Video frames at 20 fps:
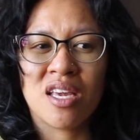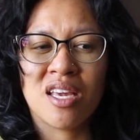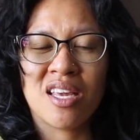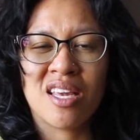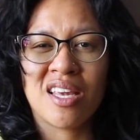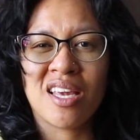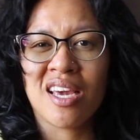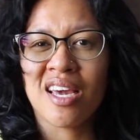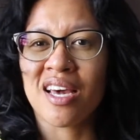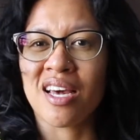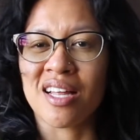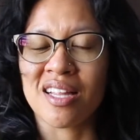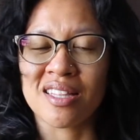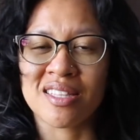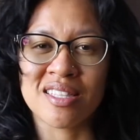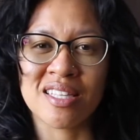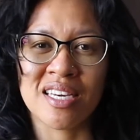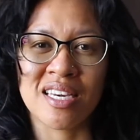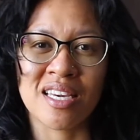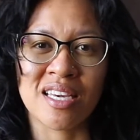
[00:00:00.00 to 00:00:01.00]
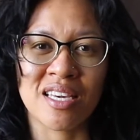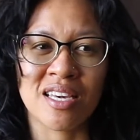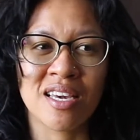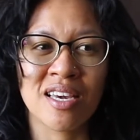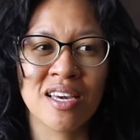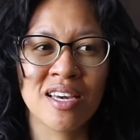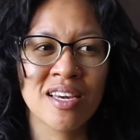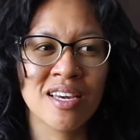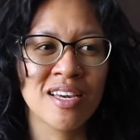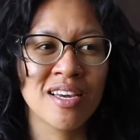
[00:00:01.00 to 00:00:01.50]
yeah, like,
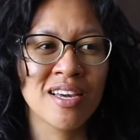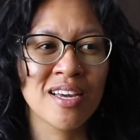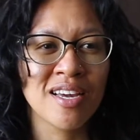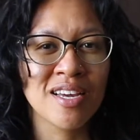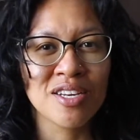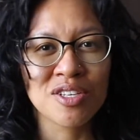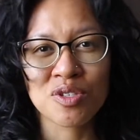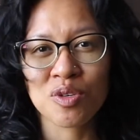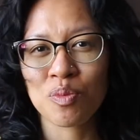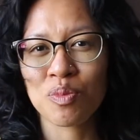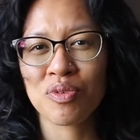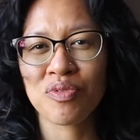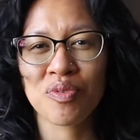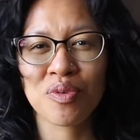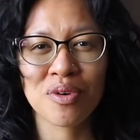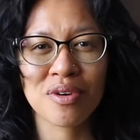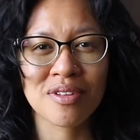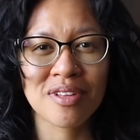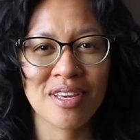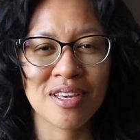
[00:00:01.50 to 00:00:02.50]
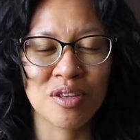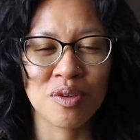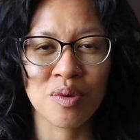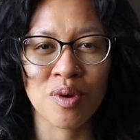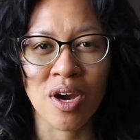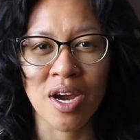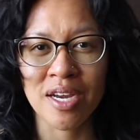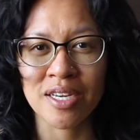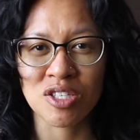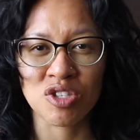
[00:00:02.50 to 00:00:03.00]
so before like you
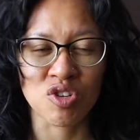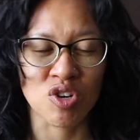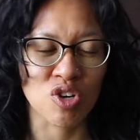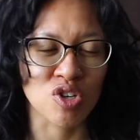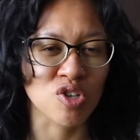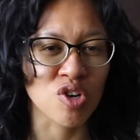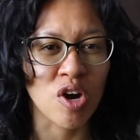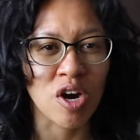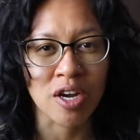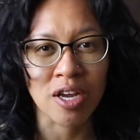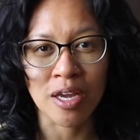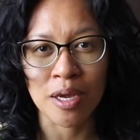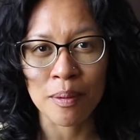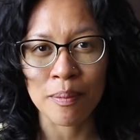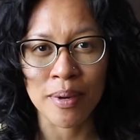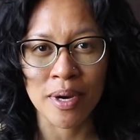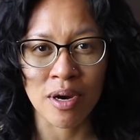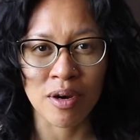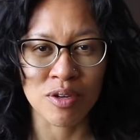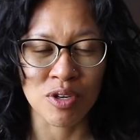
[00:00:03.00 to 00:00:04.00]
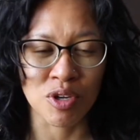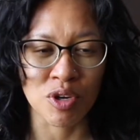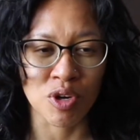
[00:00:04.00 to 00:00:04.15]
guys start talking about, you